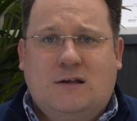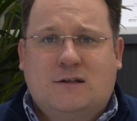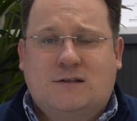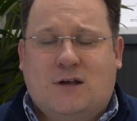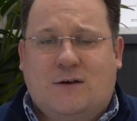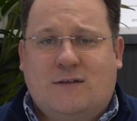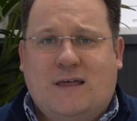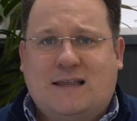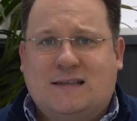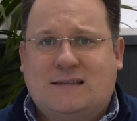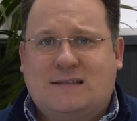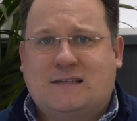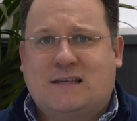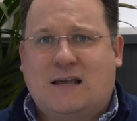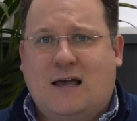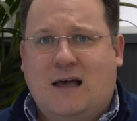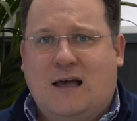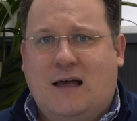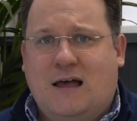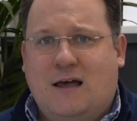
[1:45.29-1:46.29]
So
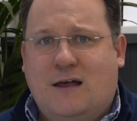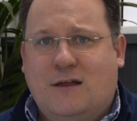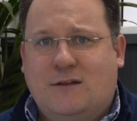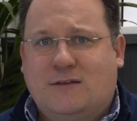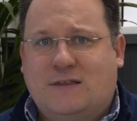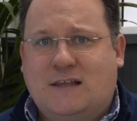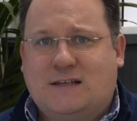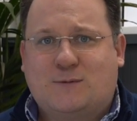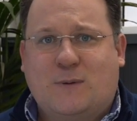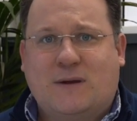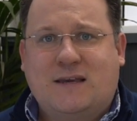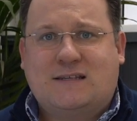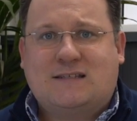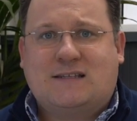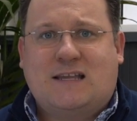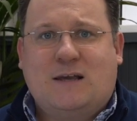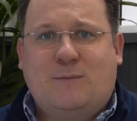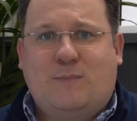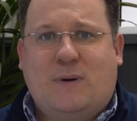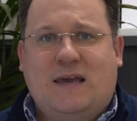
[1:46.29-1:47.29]
that's uh, this week's
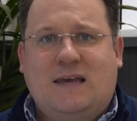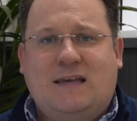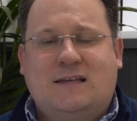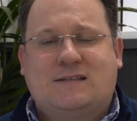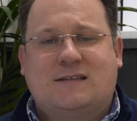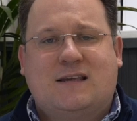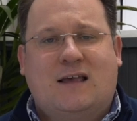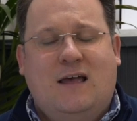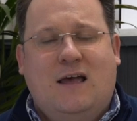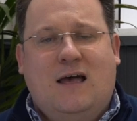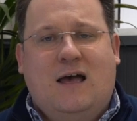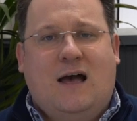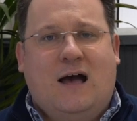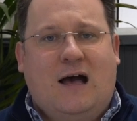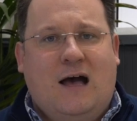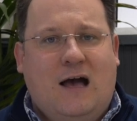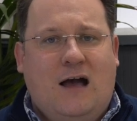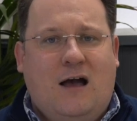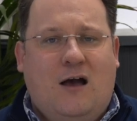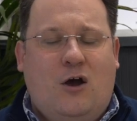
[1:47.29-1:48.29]
Sneak Peeks.
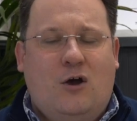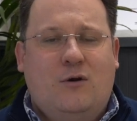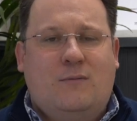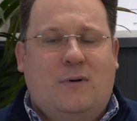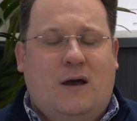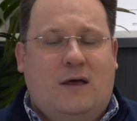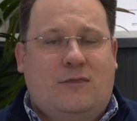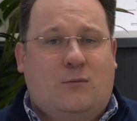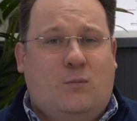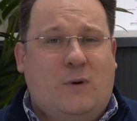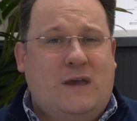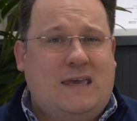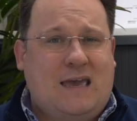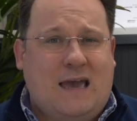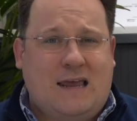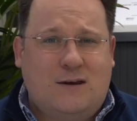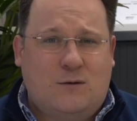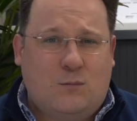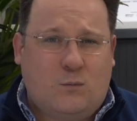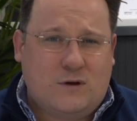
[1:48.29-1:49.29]
Uh, hope the
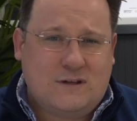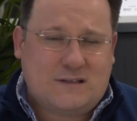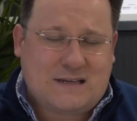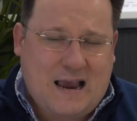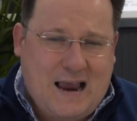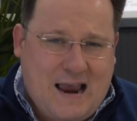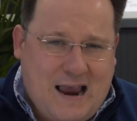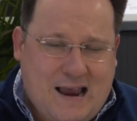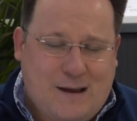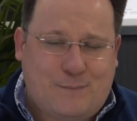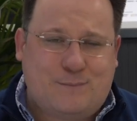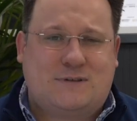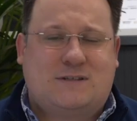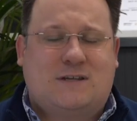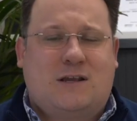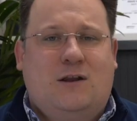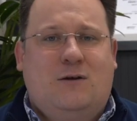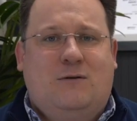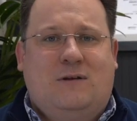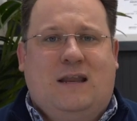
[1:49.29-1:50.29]
weekend was
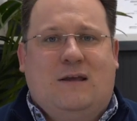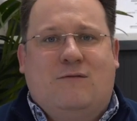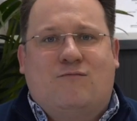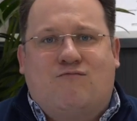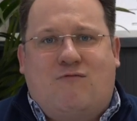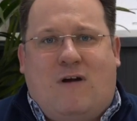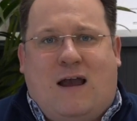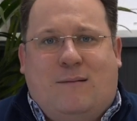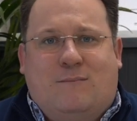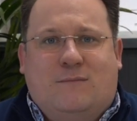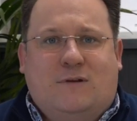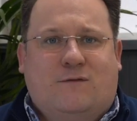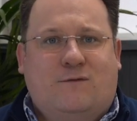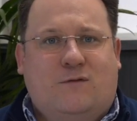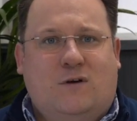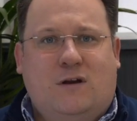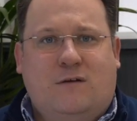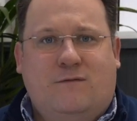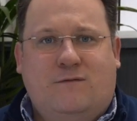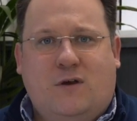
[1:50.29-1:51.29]
absolutely rammed
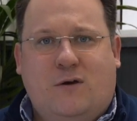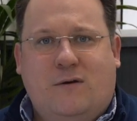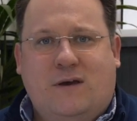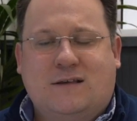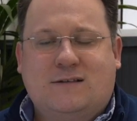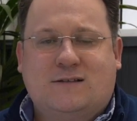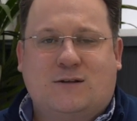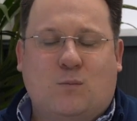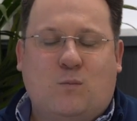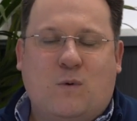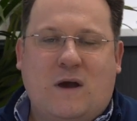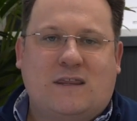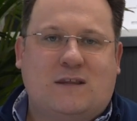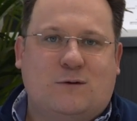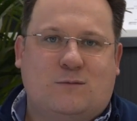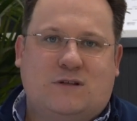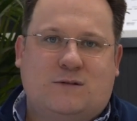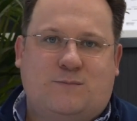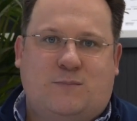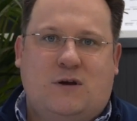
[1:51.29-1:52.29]
full of viewings. The
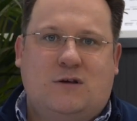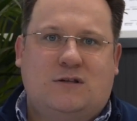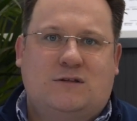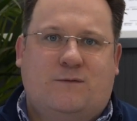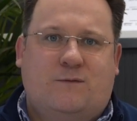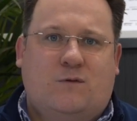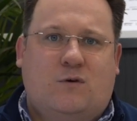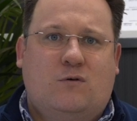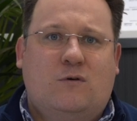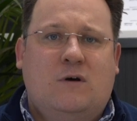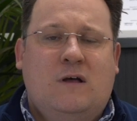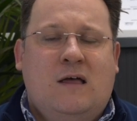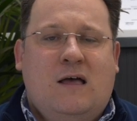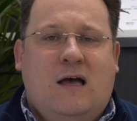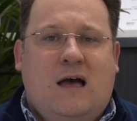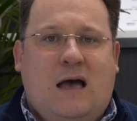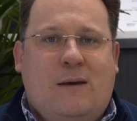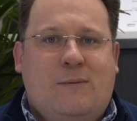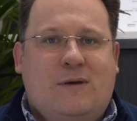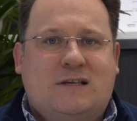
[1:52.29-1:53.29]
weather was beautiful.
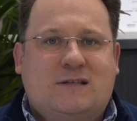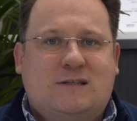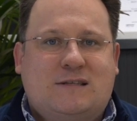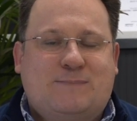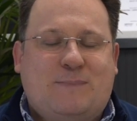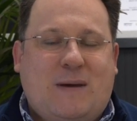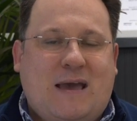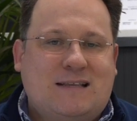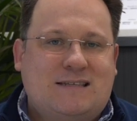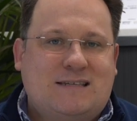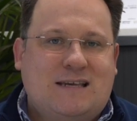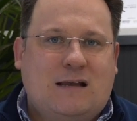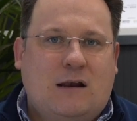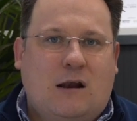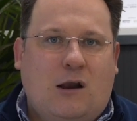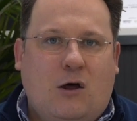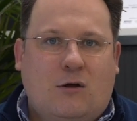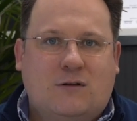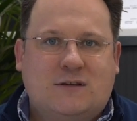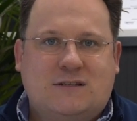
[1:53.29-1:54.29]
I'm expecting
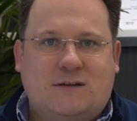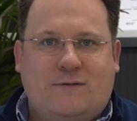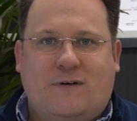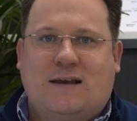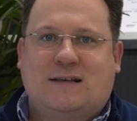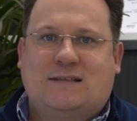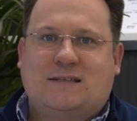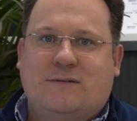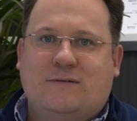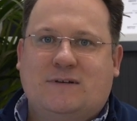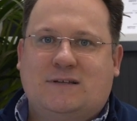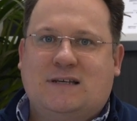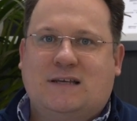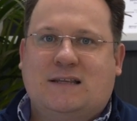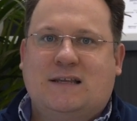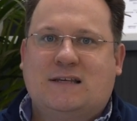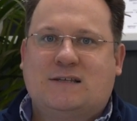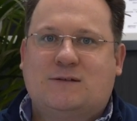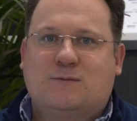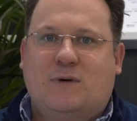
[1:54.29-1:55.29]
lots of
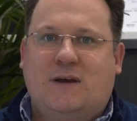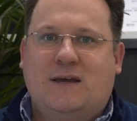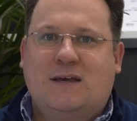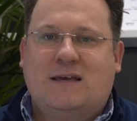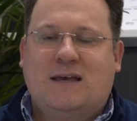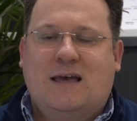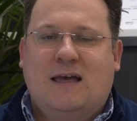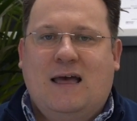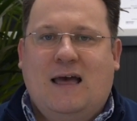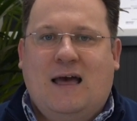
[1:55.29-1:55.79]
activity this week.